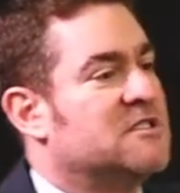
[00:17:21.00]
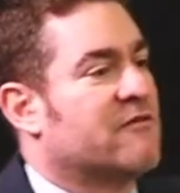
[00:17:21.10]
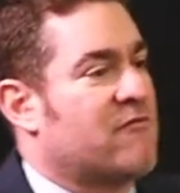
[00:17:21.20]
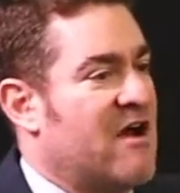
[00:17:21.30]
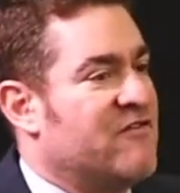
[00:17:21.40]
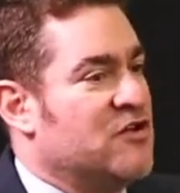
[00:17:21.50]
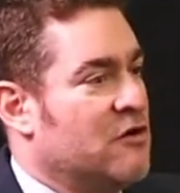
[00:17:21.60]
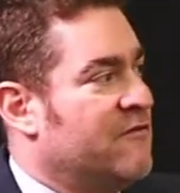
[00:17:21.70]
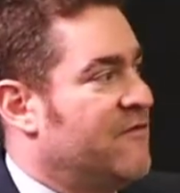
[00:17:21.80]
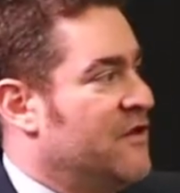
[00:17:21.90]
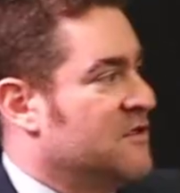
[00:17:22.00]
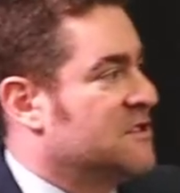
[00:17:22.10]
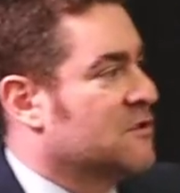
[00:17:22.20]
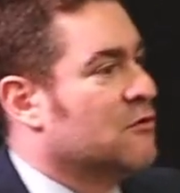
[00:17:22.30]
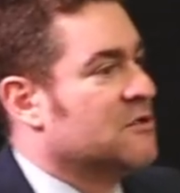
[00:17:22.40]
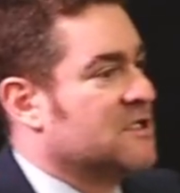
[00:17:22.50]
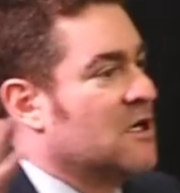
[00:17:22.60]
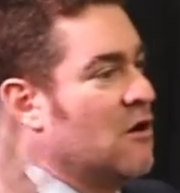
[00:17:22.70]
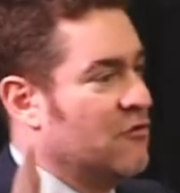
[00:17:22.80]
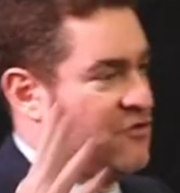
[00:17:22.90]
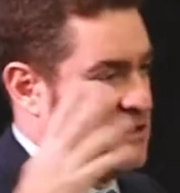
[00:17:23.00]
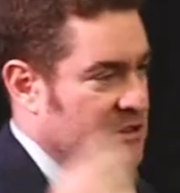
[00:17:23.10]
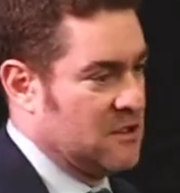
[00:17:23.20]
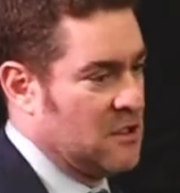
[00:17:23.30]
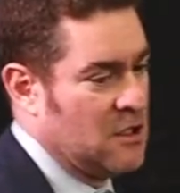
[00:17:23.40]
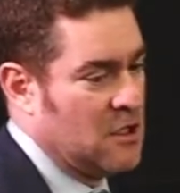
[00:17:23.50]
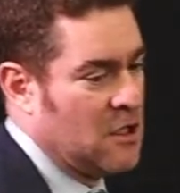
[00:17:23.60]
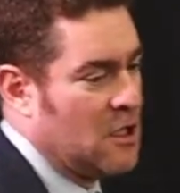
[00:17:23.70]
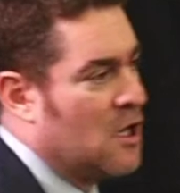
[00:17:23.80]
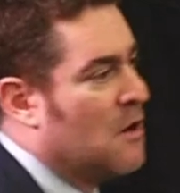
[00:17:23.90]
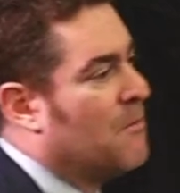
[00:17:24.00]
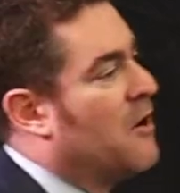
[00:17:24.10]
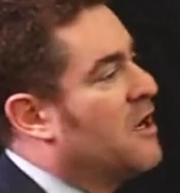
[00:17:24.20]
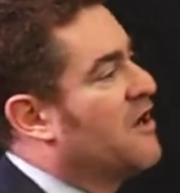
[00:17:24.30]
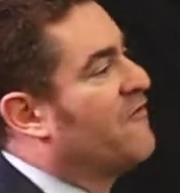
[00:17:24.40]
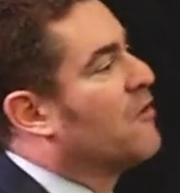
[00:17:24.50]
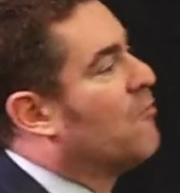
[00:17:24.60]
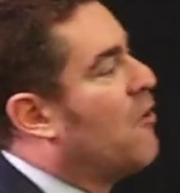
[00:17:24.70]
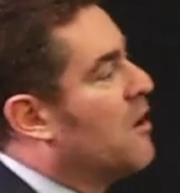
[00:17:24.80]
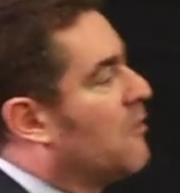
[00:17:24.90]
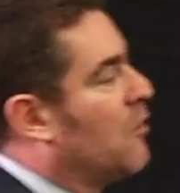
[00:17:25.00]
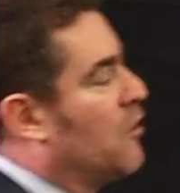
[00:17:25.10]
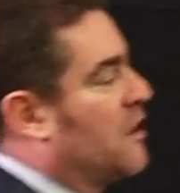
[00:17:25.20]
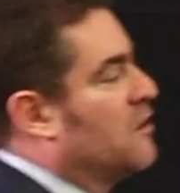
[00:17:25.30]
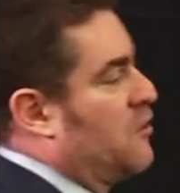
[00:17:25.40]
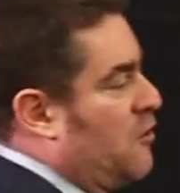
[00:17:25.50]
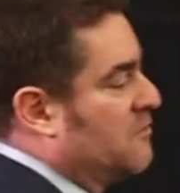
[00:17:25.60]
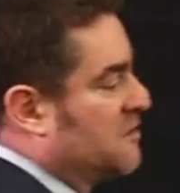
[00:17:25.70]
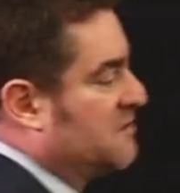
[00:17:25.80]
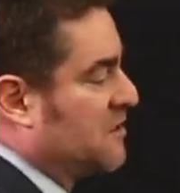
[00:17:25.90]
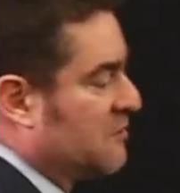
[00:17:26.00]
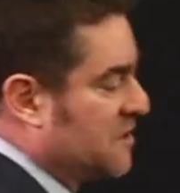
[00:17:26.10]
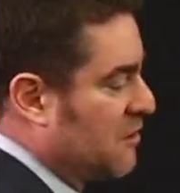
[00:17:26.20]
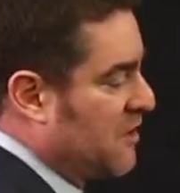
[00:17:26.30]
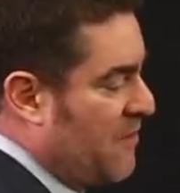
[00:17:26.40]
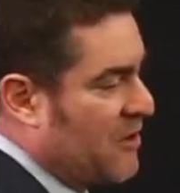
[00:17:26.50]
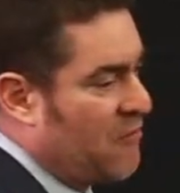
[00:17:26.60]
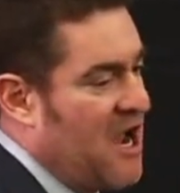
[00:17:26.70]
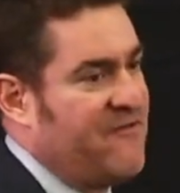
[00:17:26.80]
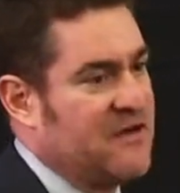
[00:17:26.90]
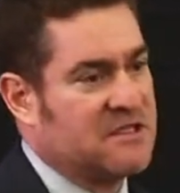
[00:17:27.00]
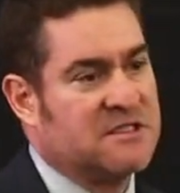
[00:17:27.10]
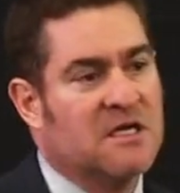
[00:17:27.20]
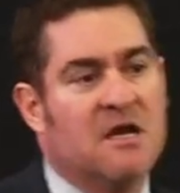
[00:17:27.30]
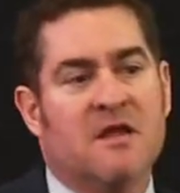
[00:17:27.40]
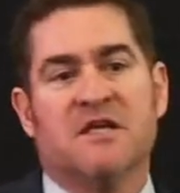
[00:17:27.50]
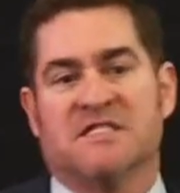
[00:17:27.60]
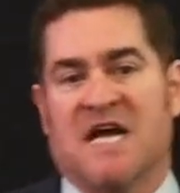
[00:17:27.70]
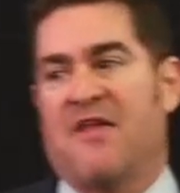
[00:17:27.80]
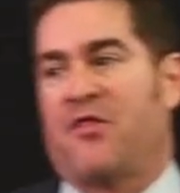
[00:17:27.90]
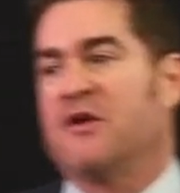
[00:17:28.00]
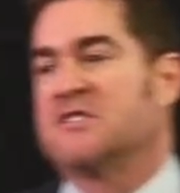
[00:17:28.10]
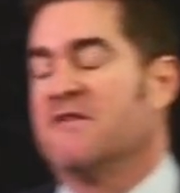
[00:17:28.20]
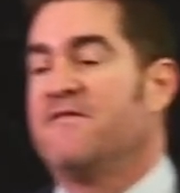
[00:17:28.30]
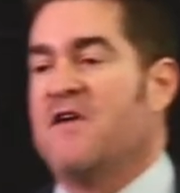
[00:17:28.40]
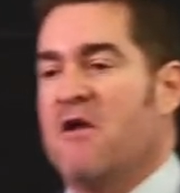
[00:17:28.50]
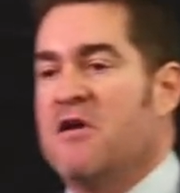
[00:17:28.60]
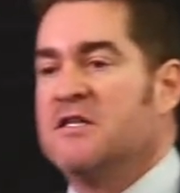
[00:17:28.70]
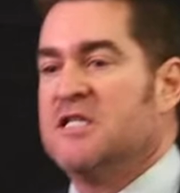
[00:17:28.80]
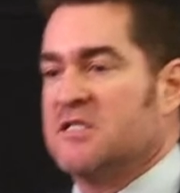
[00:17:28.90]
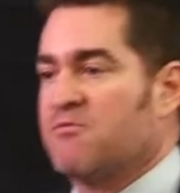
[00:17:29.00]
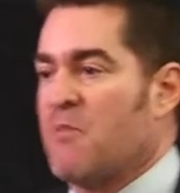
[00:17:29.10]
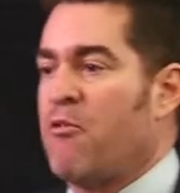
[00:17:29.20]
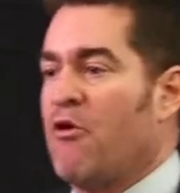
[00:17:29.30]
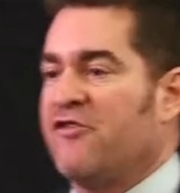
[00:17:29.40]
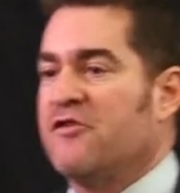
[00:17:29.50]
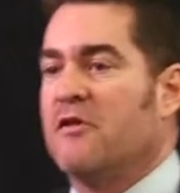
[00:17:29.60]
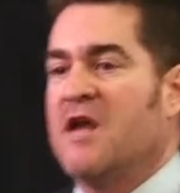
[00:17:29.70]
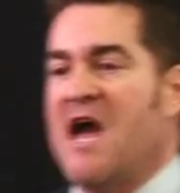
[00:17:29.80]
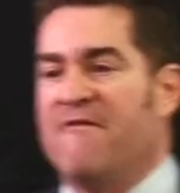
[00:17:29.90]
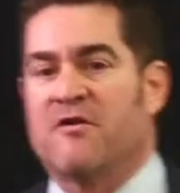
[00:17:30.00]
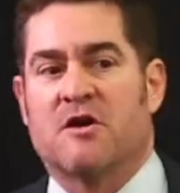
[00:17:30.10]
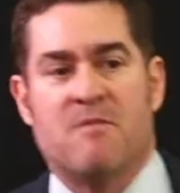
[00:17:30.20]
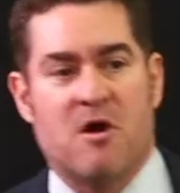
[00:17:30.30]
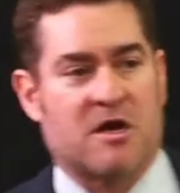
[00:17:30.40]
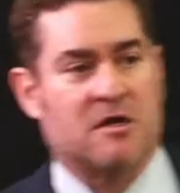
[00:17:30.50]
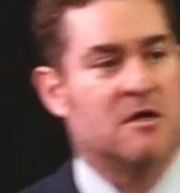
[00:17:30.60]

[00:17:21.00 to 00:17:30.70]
of revenue for their schools and coaches, but if we want to look in terms of socio-demographics, these athletes are very disproportionately African American.